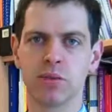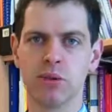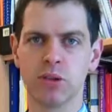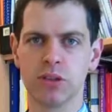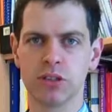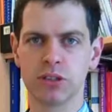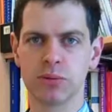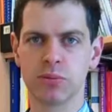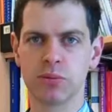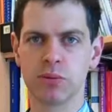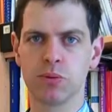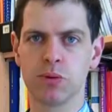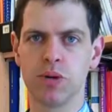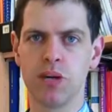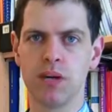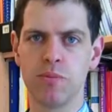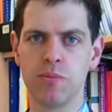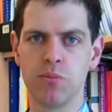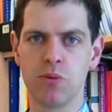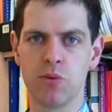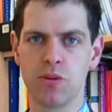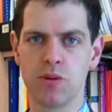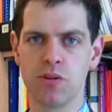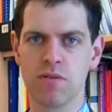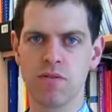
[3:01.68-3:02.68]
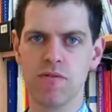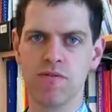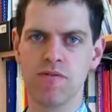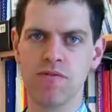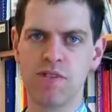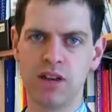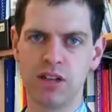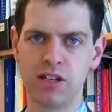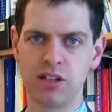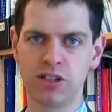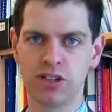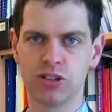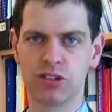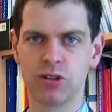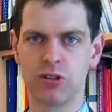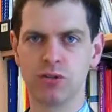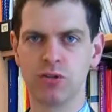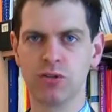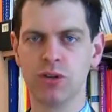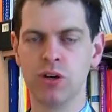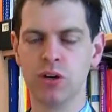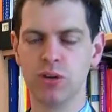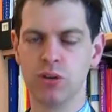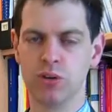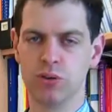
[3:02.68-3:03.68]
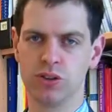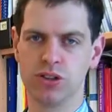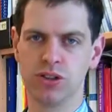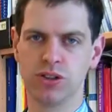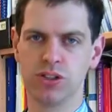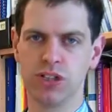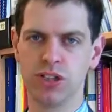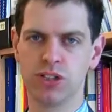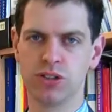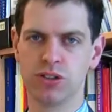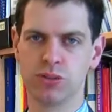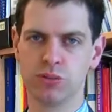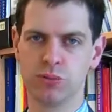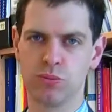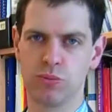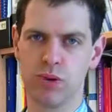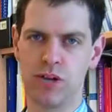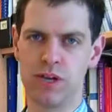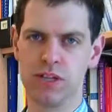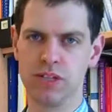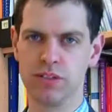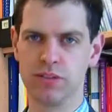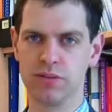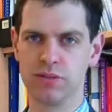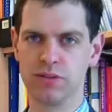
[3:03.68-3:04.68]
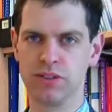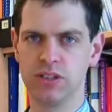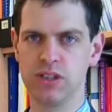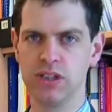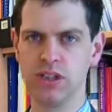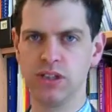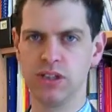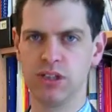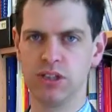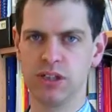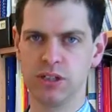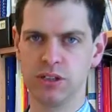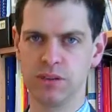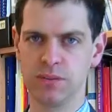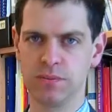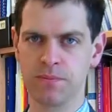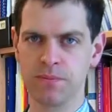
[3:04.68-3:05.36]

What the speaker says: possible in more conventional or traditional ways of teaching.